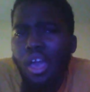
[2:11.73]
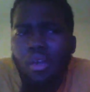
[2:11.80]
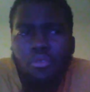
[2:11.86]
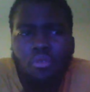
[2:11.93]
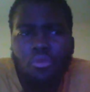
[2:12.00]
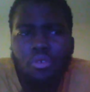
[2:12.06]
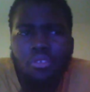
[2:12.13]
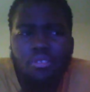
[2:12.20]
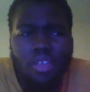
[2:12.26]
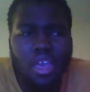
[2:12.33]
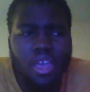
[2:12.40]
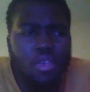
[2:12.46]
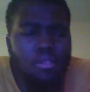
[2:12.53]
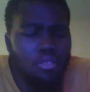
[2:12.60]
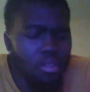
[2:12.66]
I don't know what his
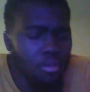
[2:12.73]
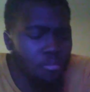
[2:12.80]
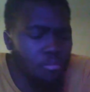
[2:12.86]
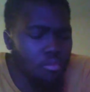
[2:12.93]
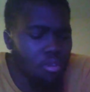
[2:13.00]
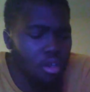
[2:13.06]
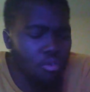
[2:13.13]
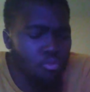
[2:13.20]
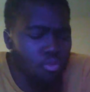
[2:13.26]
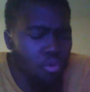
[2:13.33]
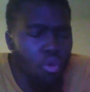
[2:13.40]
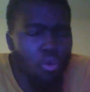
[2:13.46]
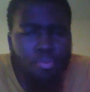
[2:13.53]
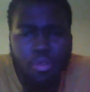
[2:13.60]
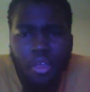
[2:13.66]
name, some
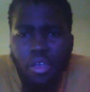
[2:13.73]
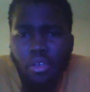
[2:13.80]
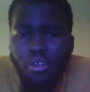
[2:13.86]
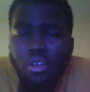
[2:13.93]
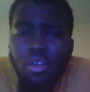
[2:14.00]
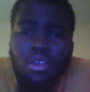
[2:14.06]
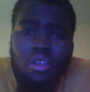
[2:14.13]
role player.